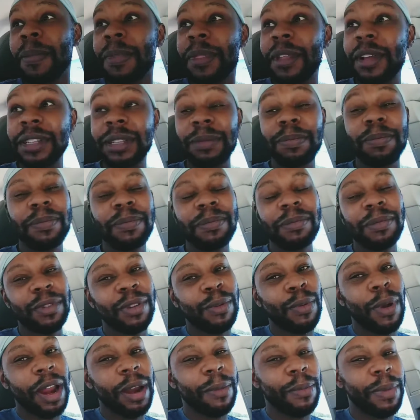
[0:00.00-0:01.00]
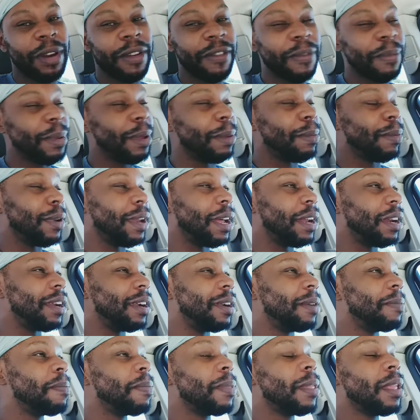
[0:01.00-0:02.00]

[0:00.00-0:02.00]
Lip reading: There's quite a bit of people out here.